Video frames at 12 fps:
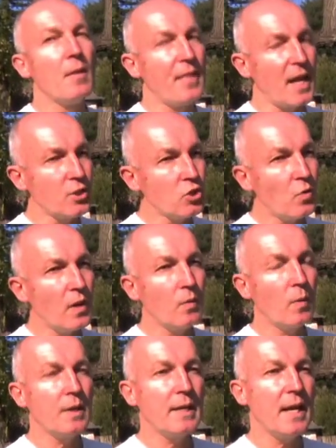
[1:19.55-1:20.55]
That's
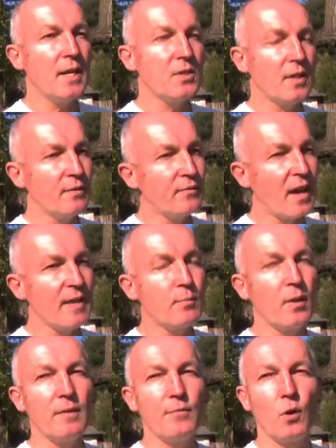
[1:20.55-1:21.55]
21 days in a
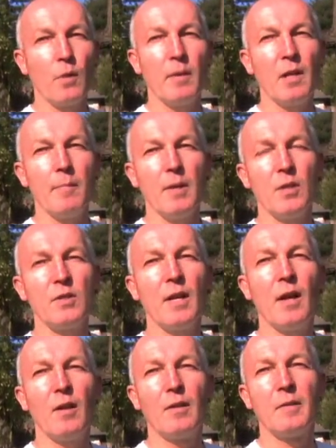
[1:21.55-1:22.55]
5.4 millimeter
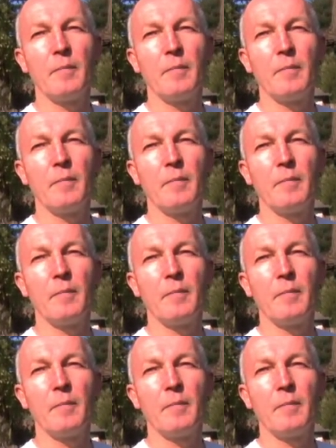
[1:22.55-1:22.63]
cell.